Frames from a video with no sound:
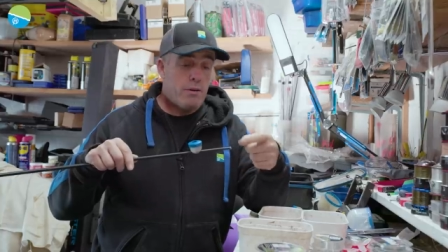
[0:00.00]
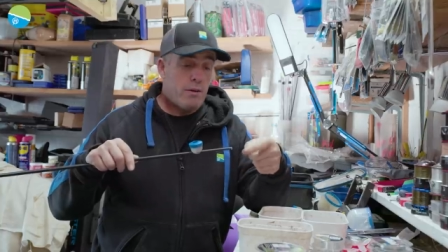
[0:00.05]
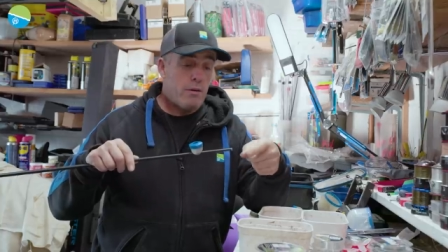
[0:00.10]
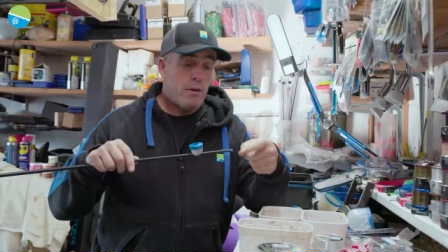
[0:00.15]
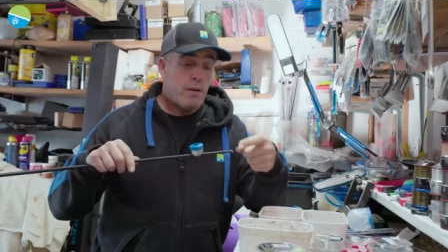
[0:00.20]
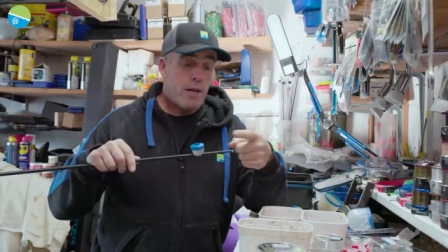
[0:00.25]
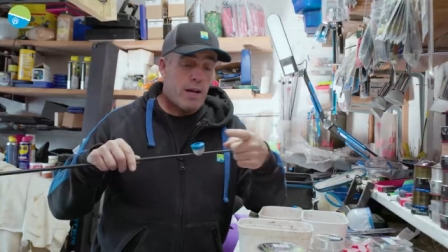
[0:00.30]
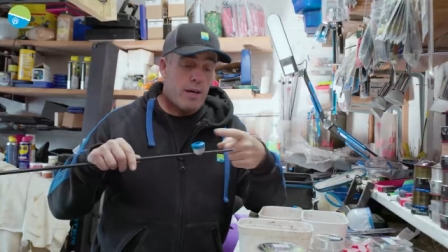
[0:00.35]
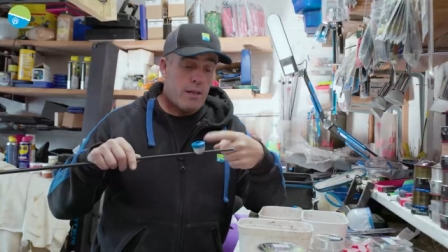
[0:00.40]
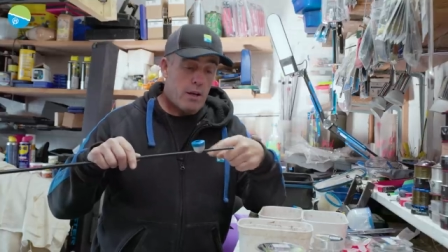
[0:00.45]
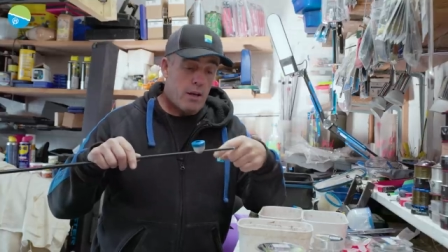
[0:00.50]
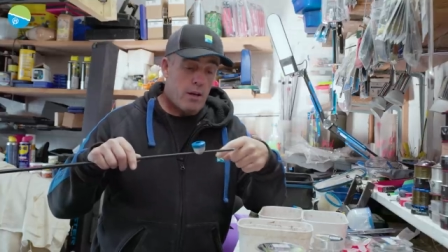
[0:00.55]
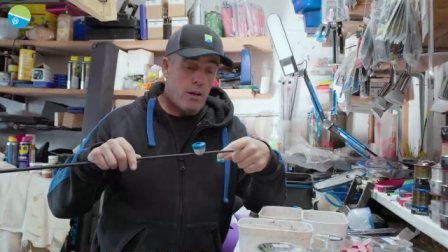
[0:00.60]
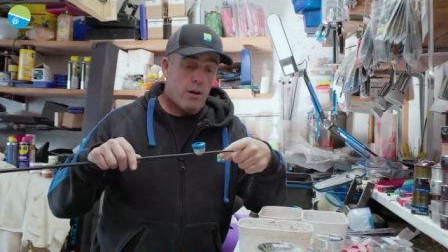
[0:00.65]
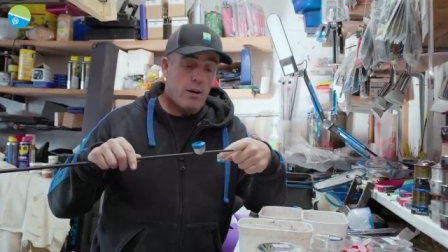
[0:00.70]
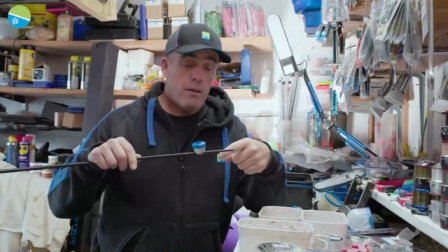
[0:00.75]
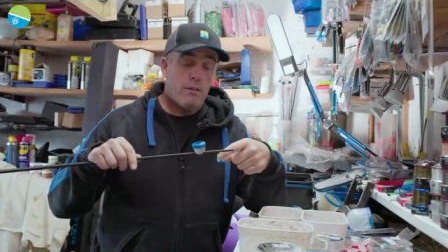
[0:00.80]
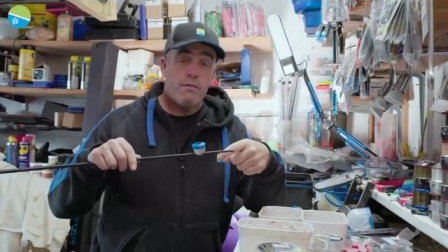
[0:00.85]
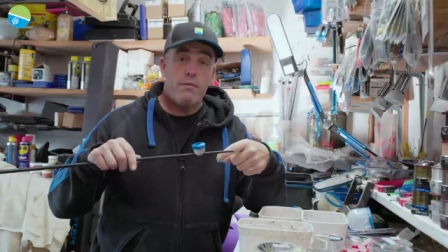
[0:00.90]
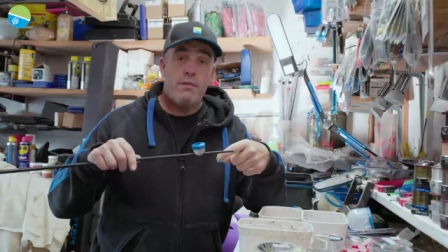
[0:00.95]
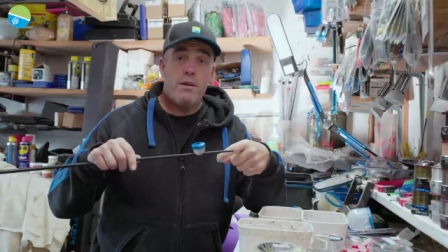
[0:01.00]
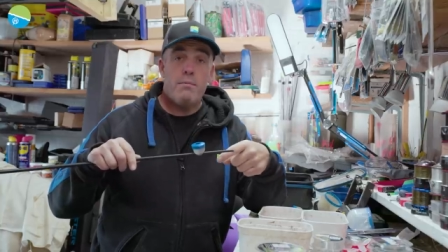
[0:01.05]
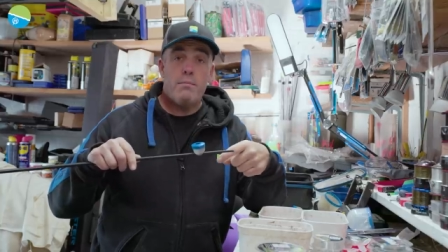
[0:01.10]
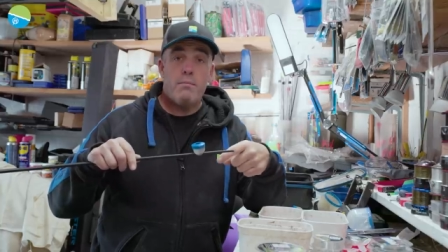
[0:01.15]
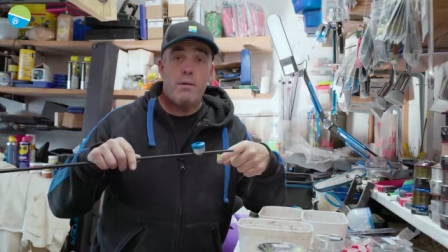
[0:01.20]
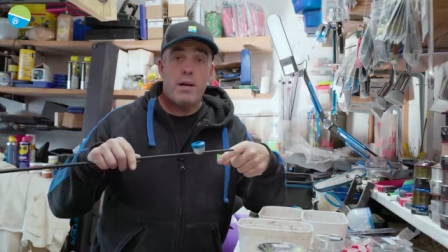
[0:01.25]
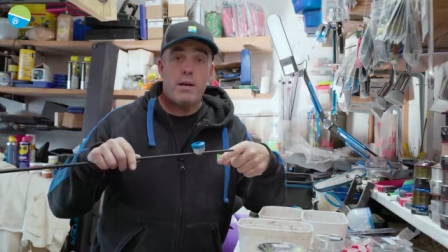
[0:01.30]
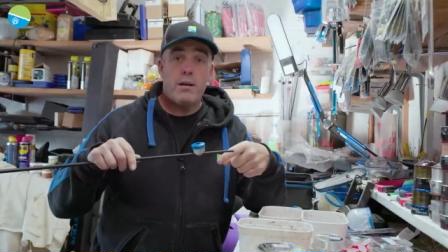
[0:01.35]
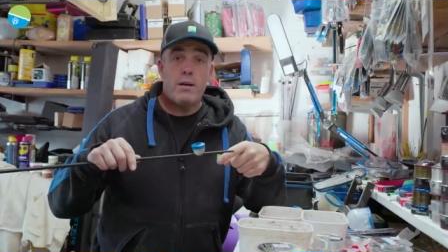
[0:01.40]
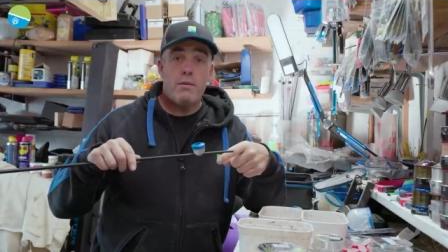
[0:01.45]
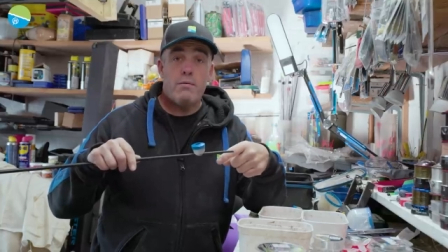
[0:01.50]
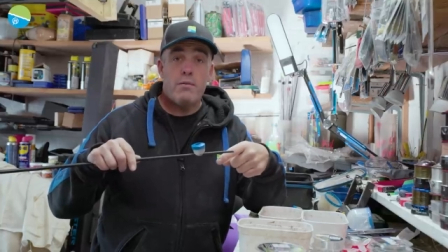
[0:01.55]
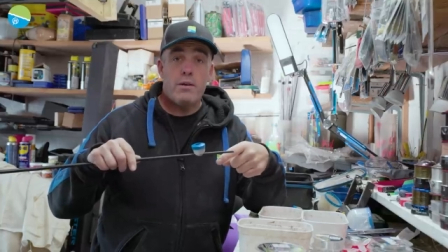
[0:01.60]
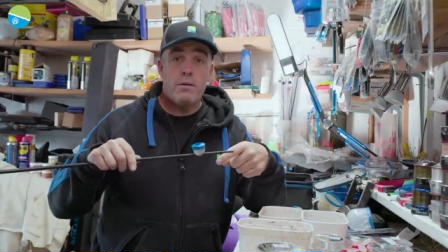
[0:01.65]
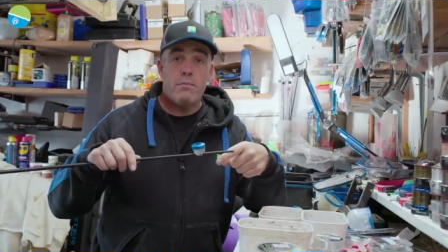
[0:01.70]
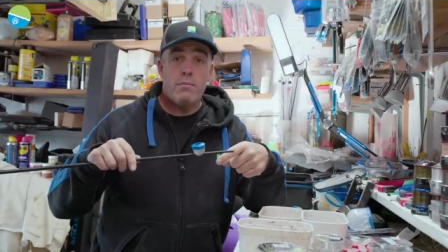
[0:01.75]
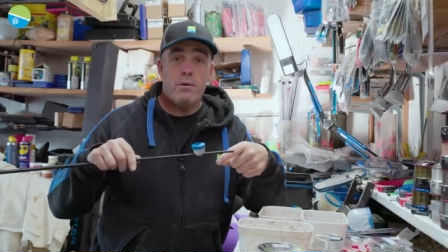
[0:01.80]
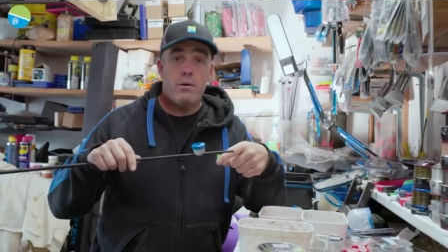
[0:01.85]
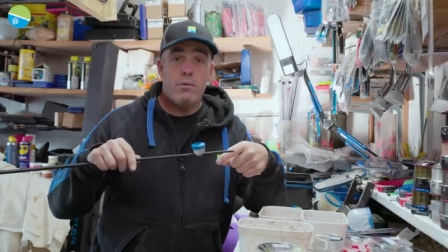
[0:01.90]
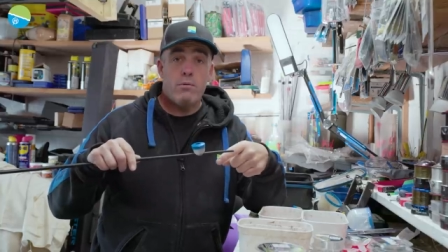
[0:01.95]
you can get the line flipped back over
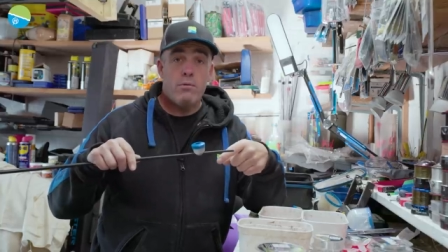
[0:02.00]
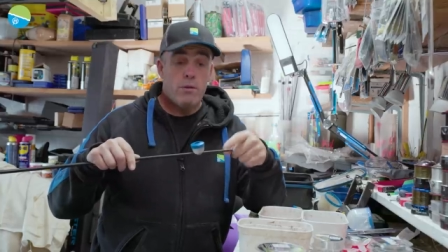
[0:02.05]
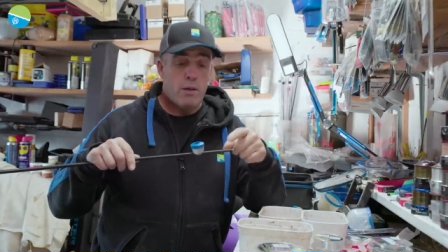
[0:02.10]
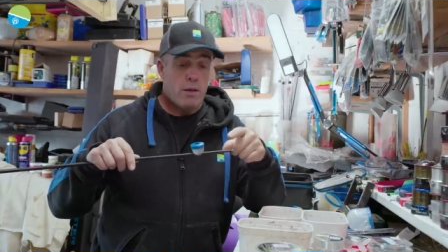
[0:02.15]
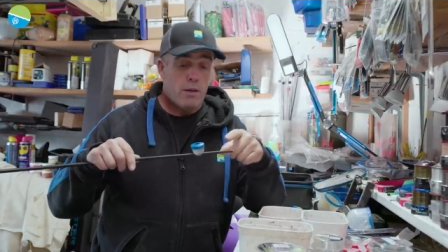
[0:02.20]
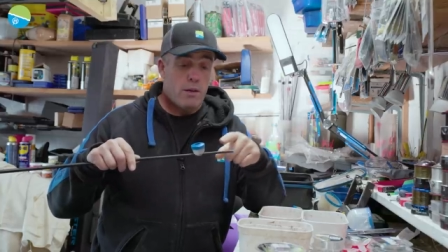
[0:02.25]
your pole,